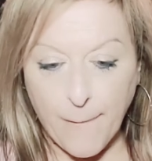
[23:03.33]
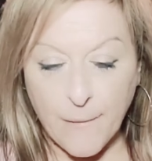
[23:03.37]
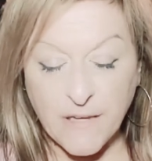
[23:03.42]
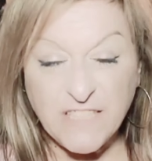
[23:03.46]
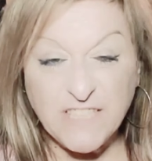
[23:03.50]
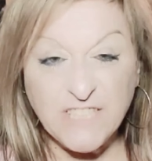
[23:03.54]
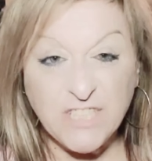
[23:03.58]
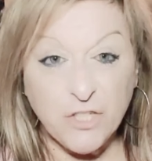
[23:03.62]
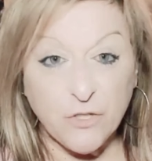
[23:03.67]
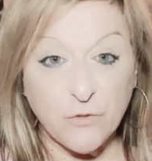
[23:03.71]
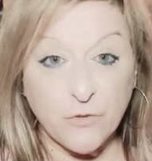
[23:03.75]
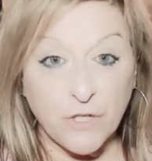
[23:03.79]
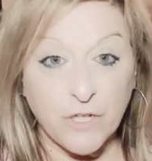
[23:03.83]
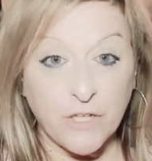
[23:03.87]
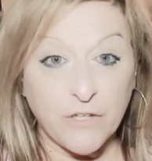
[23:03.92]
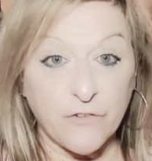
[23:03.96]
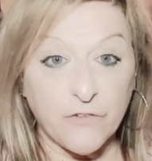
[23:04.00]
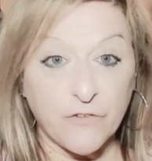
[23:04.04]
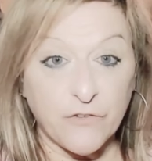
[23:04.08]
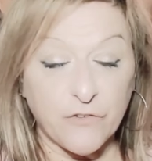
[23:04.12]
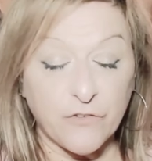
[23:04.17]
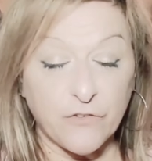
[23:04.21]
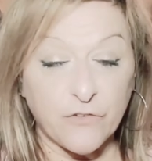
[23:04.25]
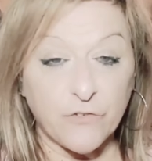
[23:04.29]

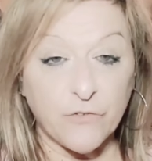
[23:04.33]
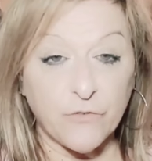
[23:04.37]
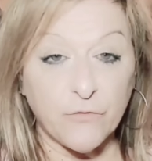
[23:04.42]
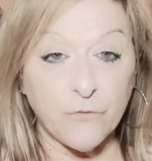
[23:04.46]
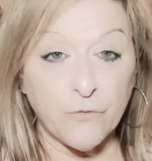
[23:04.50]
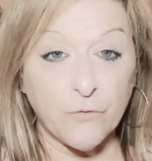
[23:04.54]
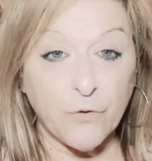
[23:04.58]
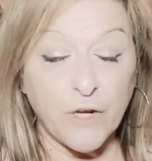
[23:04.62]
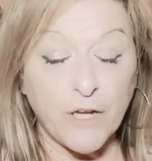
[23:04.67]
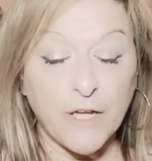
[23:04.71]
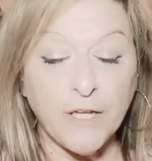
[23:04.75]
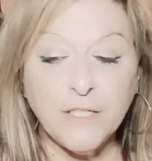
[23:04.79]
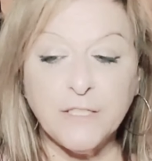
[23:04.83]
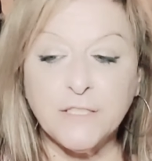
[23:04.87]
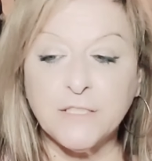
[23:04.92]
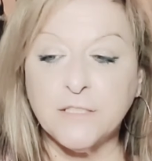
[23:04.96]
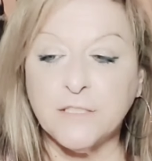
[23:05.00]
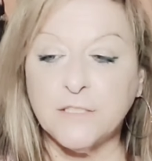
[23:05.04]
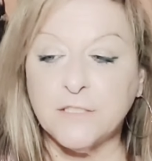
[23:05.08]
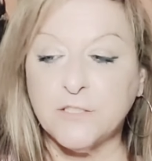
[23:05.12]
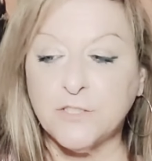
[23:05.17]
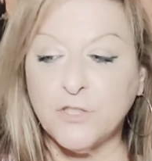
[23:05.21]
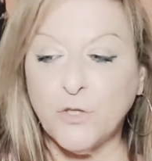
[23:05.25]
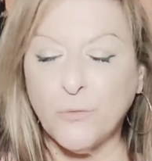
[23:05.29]
serious, right?
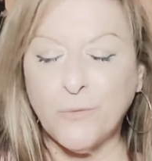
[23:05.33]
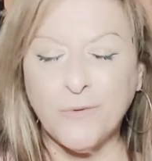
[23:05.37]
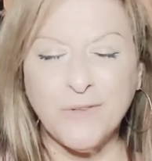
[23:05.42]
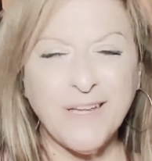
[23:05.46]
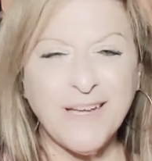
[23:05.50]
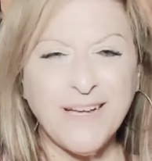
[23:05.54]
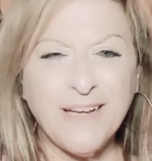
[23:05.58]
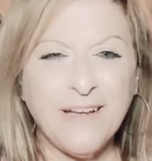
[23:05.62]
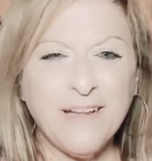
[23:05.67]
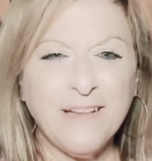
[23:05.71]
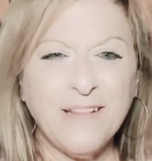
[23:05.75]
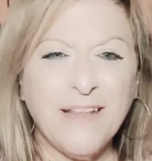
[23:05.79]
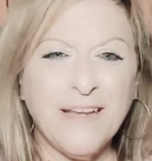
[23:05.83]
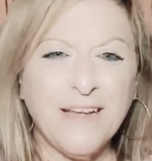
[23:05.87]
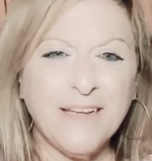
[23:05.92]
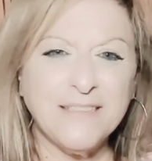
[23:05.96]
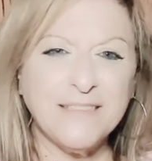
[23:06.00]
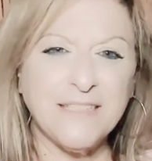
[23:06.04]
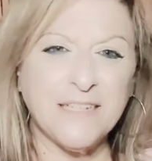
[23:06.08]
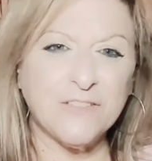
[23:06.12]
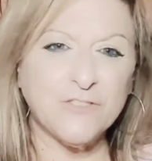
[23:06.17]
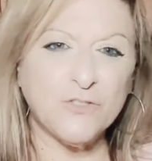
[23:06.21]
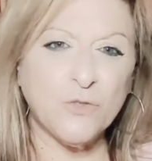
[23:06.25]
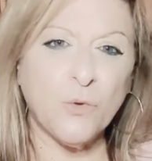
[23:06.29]
So like I
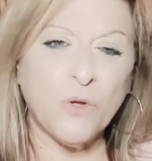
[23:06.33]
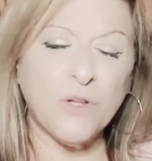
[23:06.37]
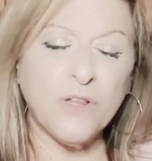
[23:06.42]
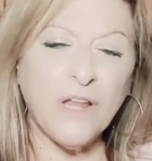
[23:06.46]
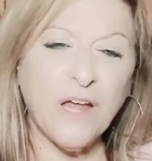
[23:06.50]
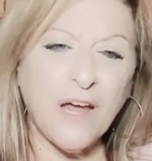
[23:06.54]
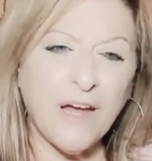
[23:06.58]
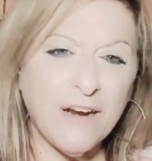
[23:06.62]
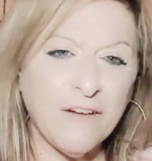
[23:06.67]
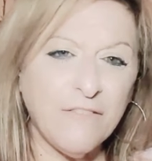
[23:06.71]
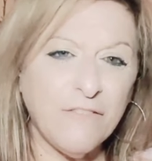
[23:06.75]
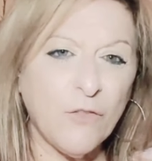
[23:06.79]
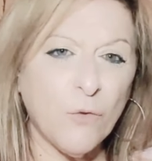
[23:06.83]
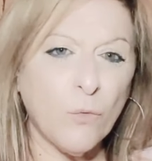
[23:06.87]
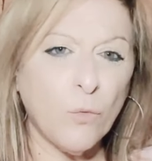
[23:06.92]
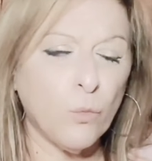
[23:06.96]
said, so a lot of the